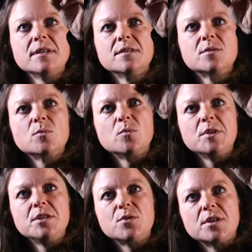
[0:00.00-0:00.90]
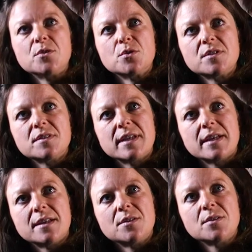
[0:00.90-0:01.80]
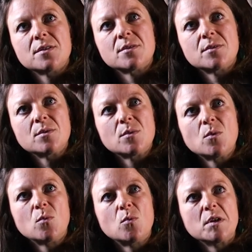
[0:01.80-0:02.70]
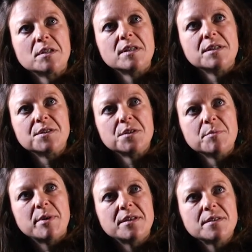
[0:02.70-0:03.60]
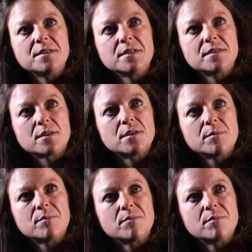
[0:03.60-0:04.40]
is we need to understand what the interdependencies are